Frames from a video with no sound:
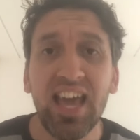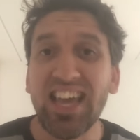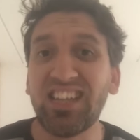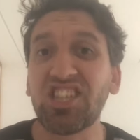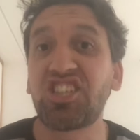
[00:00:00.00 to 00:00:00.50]

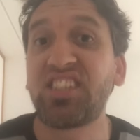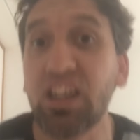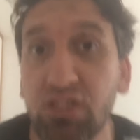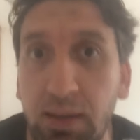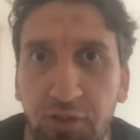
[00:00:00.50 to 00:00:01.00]
He did
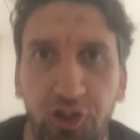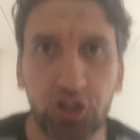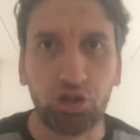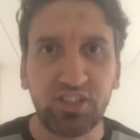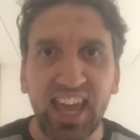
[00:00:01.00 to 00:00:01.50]
zero double
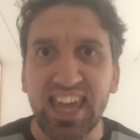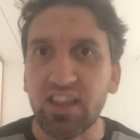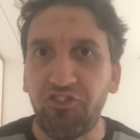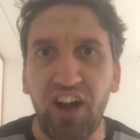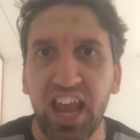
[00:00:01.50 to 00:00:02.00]
faults today in
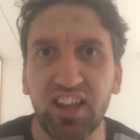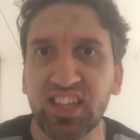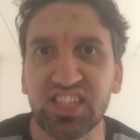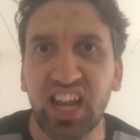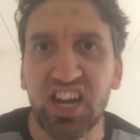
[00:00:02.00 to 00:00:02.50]
the final
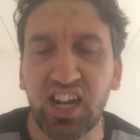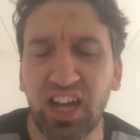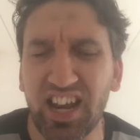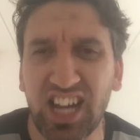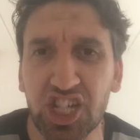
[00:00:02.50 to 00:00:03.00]
against
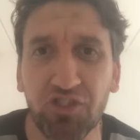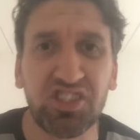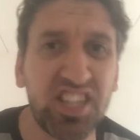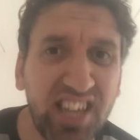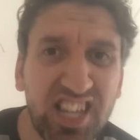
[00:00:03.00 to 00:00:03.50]
Hanakashan.
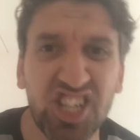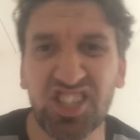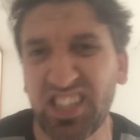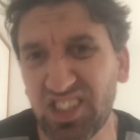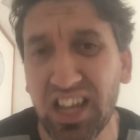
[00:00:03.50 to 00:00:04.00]
Six
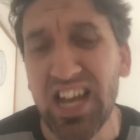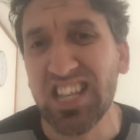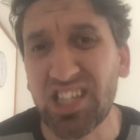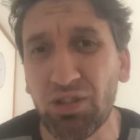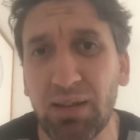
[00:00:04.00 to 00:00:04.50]
aces,
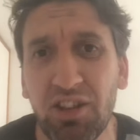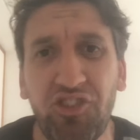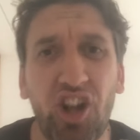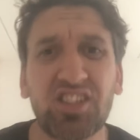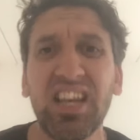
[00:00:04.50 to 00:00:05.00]
zero double
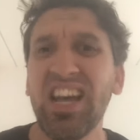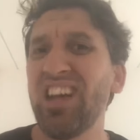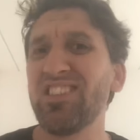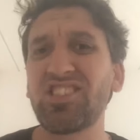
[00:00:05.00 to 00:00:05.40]
faults, uh,